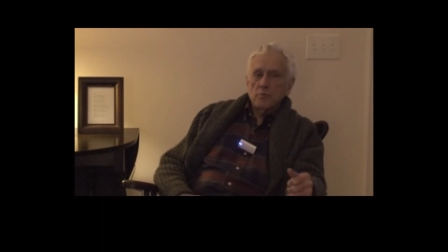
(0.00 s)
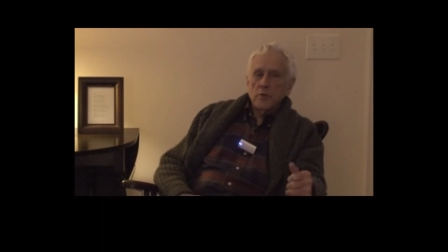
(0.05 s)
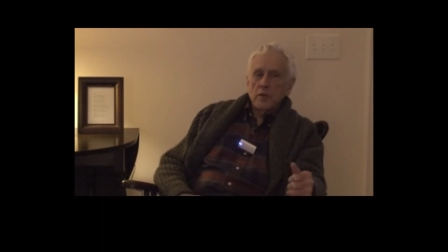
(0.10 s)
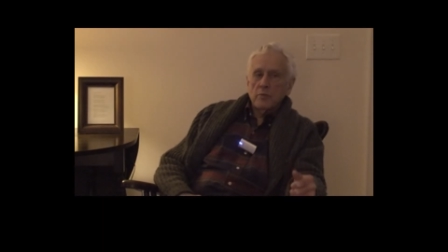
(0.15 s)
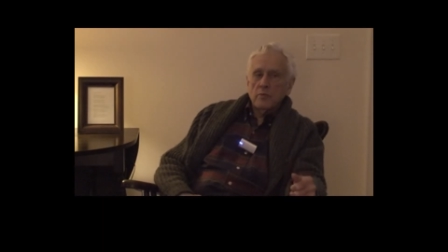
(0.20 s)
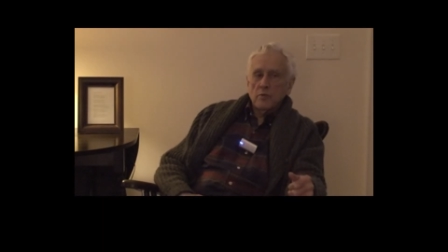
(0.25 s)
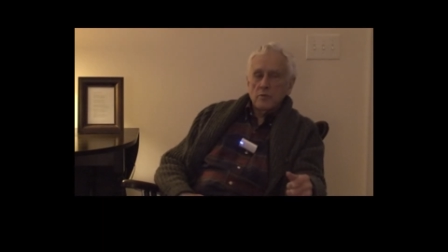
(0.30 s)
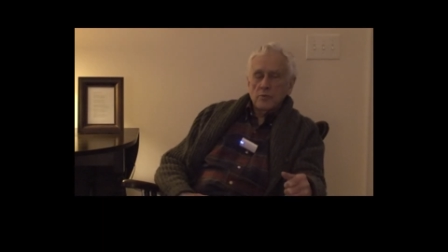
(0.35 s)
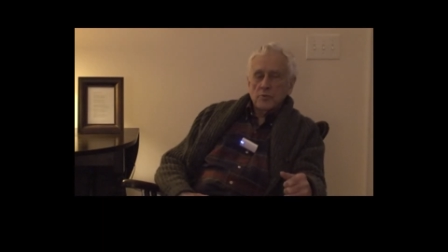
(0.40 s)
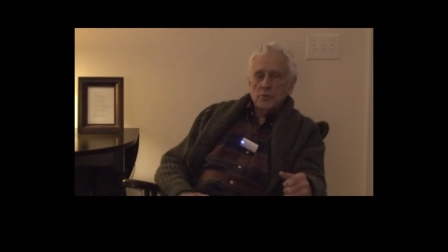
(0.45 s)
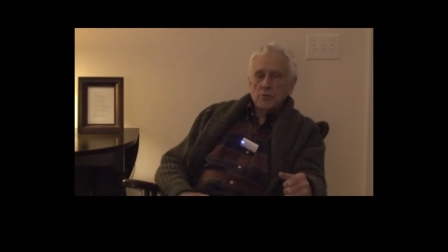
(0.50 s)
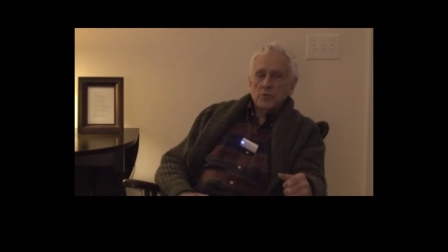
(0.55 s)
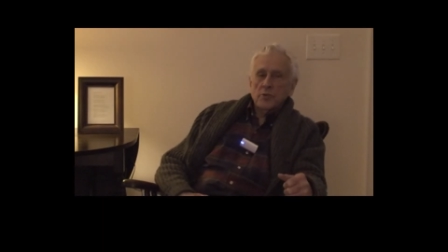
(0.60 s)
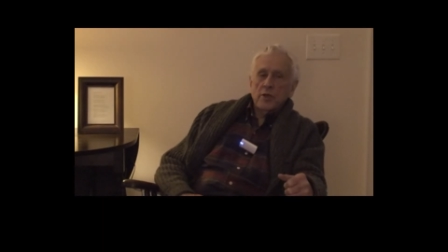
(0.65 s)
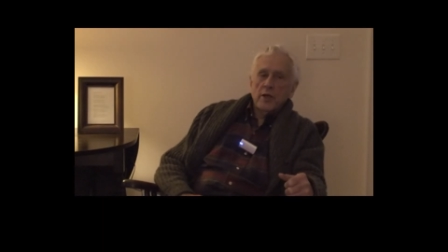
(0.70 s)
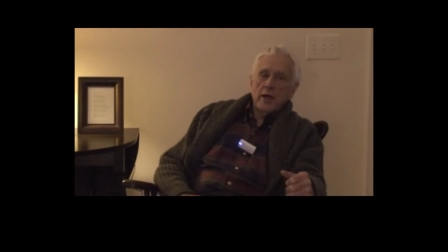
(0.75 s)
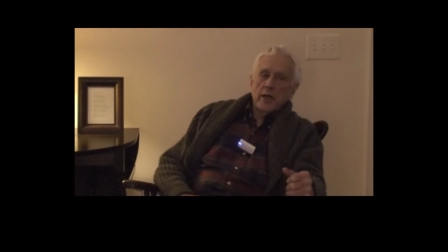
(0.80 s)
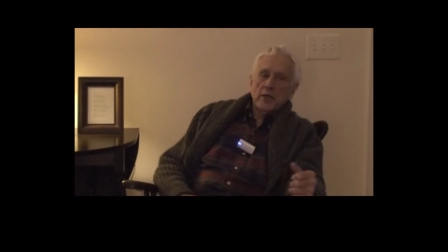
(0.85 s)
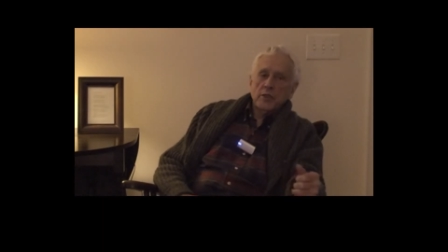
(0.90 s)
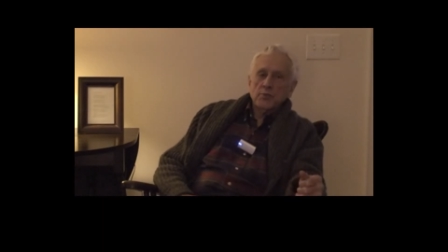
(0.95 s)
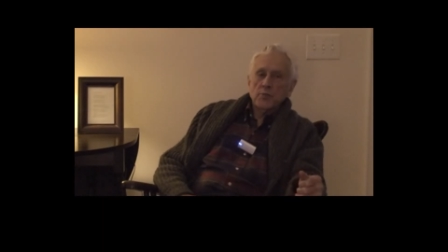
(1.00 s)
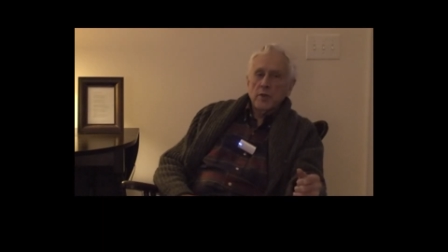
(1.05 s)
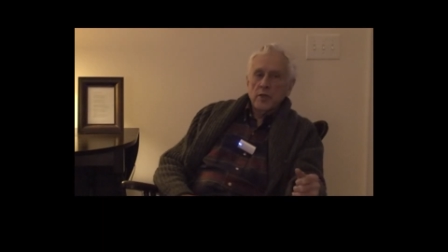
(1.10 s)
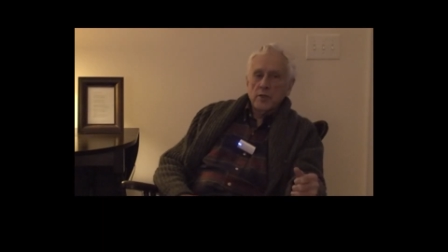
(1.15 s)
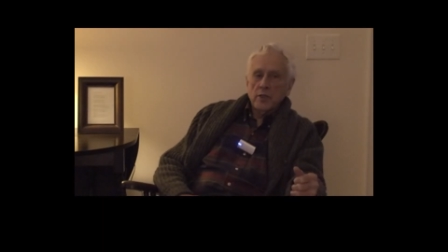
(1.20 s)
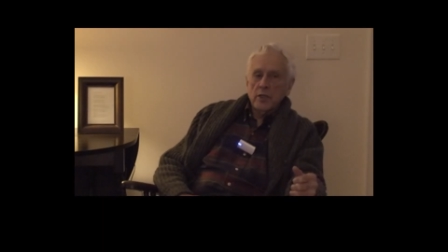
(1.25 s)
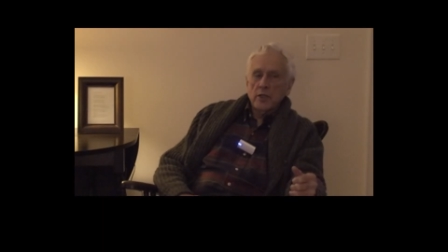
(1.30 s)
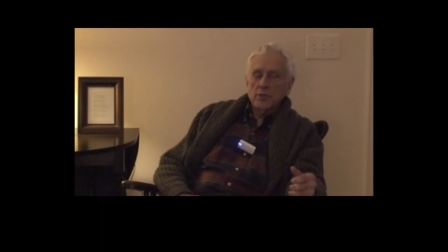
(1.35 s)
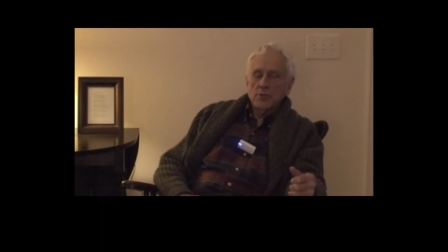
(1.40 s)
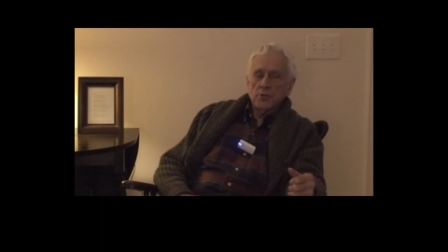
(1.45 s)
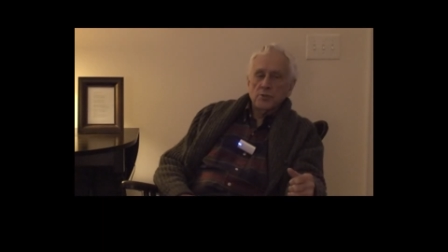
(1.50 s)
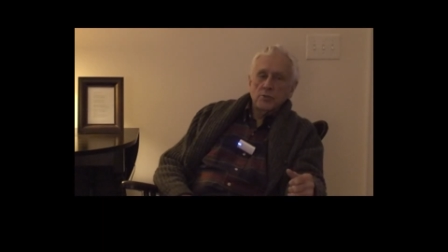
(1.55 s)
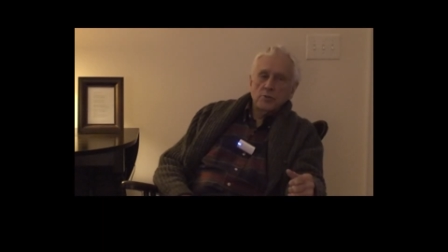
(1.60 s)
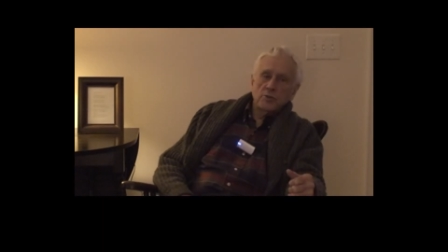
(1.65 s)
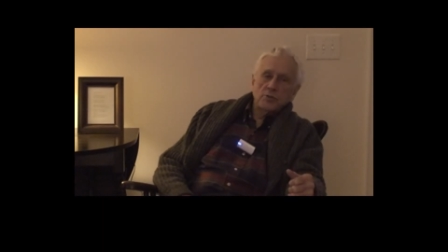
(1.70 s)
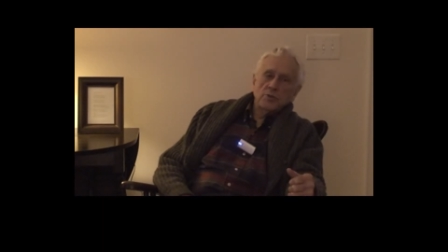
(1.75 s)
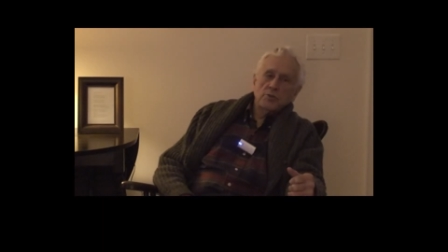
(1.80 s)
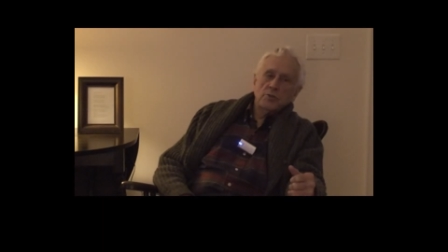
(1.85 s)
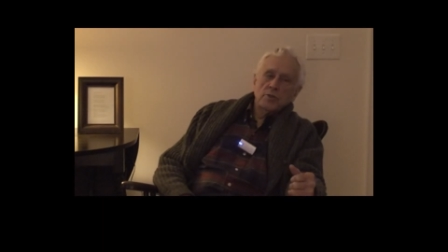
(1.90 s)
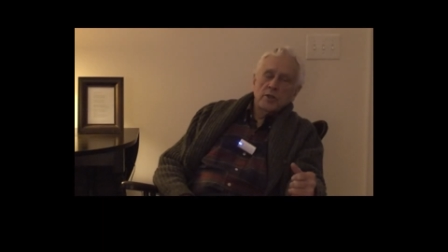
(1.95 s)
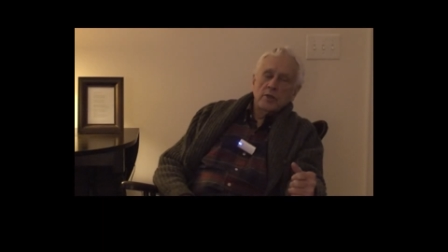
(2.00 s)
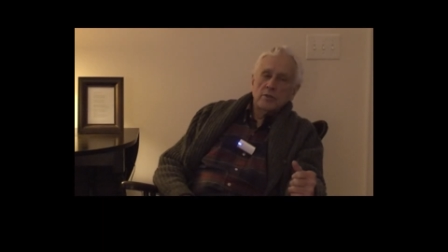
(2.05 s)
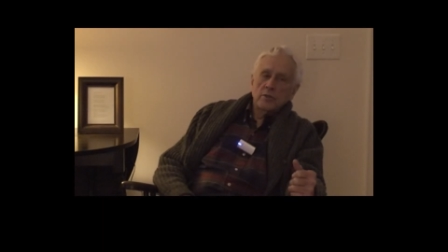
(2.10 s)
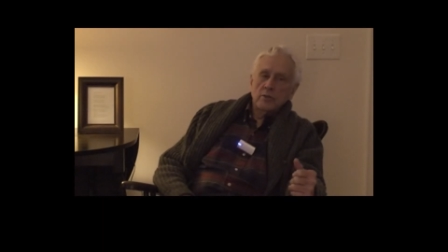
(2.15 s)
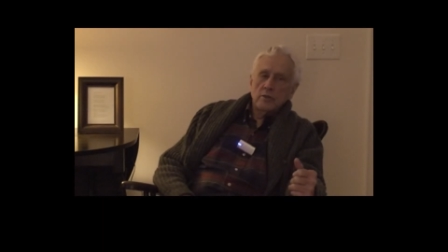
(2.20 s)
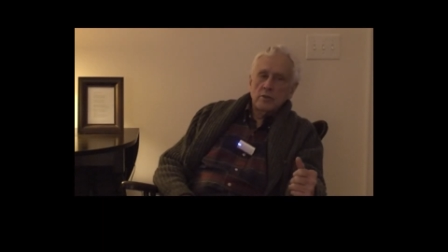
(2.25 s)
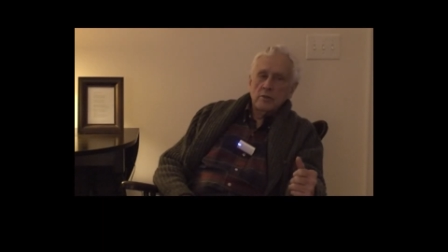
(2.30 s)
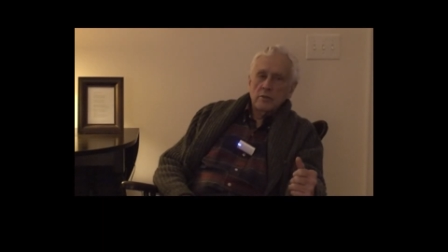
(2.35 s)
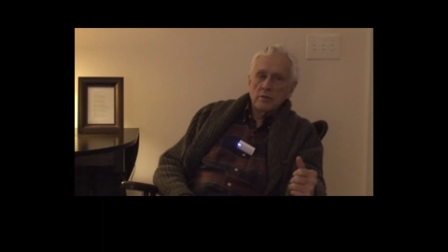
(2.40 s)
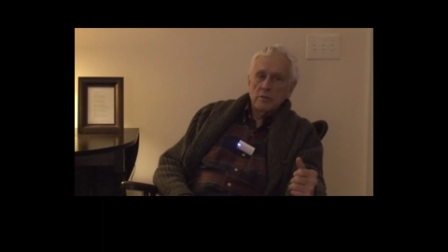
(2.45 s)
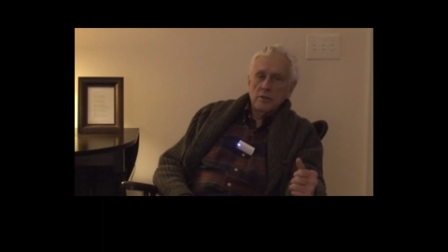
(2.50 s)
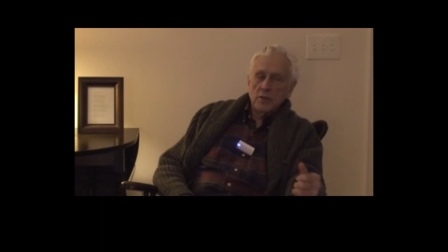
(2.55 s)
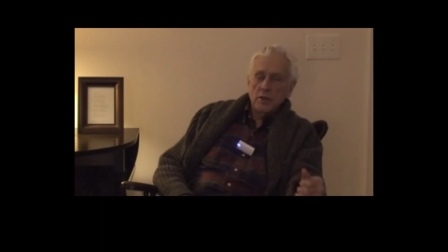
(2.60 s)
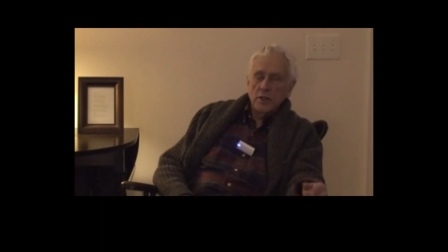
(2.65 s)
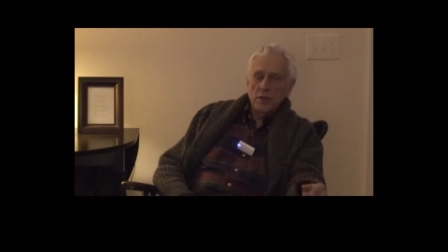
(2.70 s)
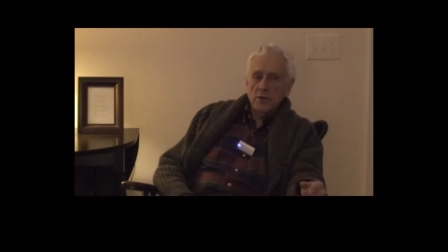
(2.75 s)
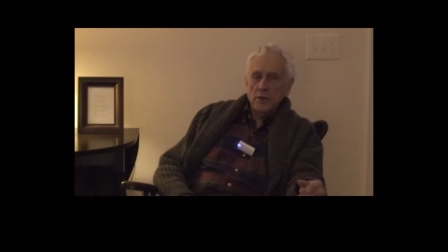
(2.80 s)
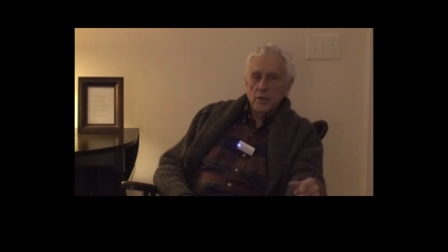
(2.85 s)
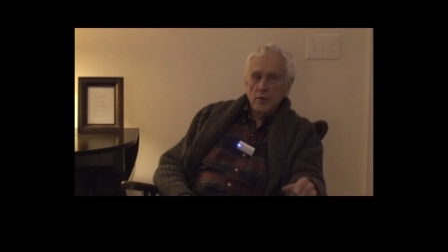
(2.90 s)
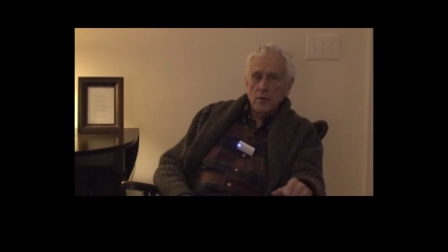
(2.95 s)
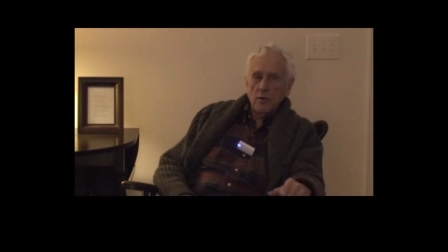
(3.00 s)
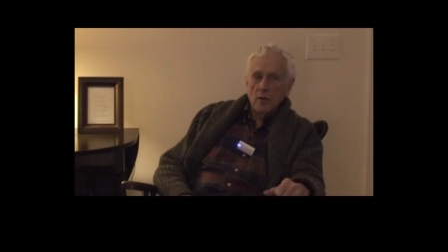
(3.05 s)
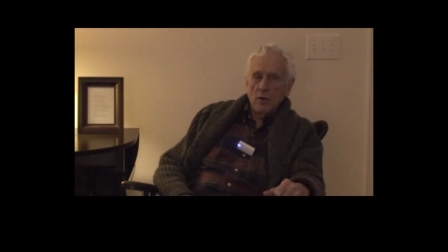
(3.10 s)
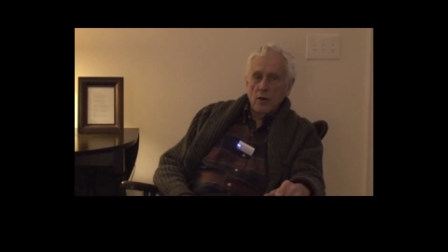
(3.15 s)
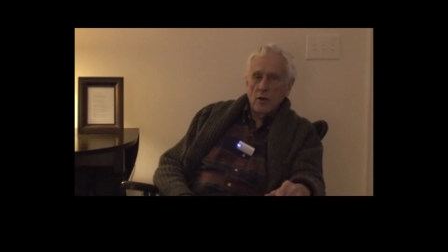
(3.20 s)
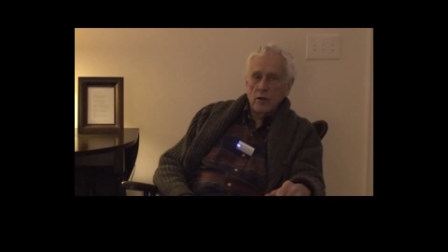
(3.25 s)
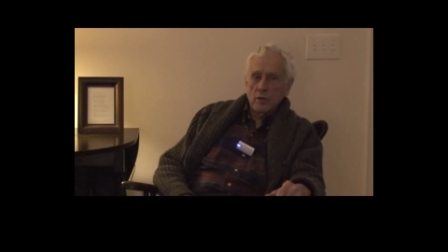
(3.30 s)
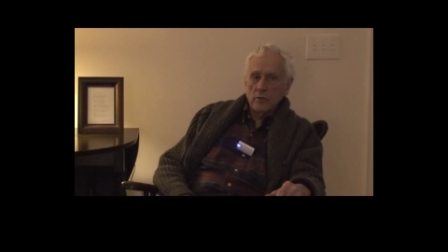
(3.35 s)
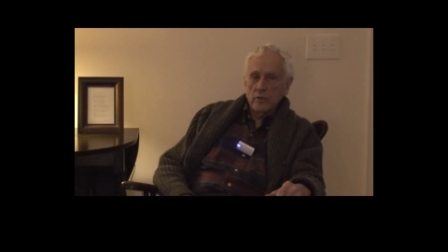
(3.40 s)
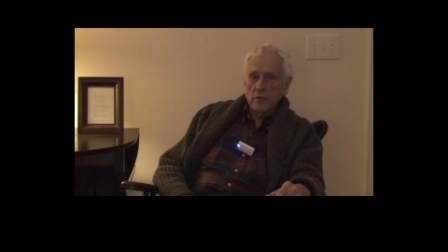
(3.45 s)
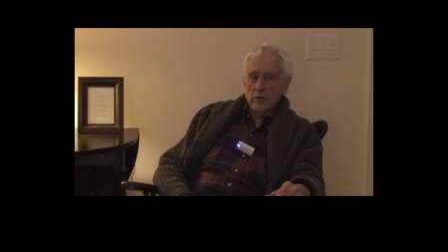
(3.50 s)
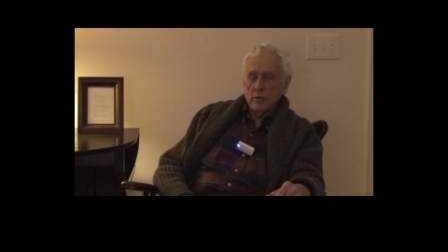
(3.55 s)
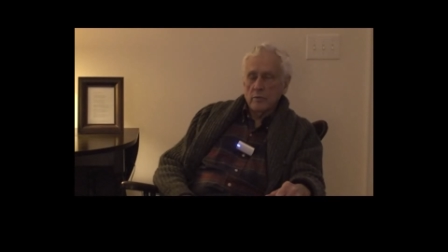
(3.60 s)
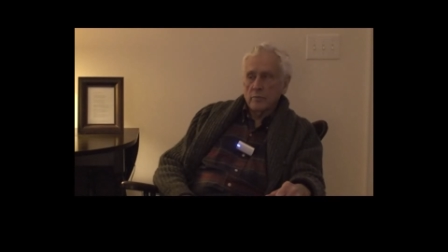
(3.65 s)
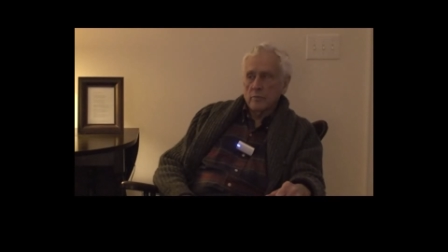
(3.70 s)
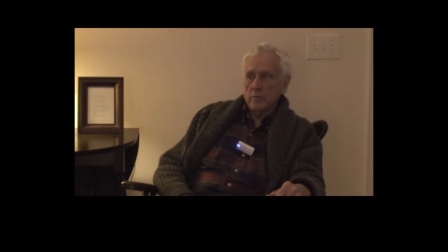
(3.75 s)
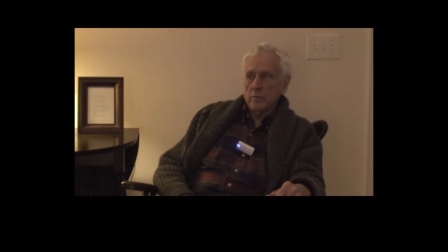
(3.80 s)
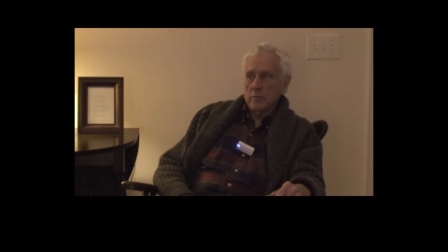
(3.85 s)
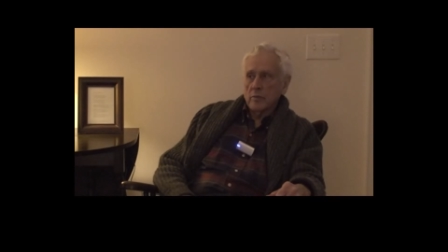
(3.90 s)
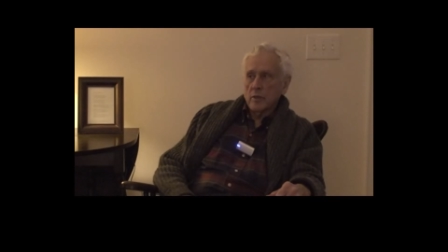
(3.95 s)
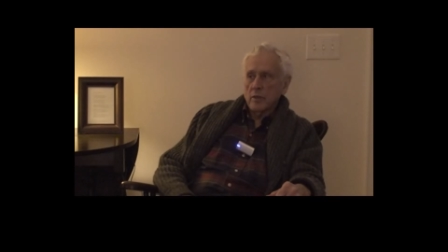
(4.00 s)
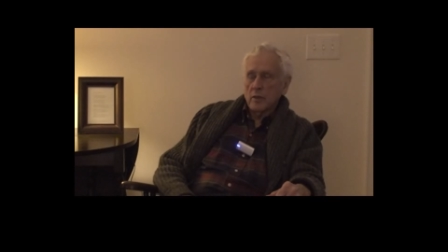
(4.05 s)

people's expectations and the, the need to go along with them.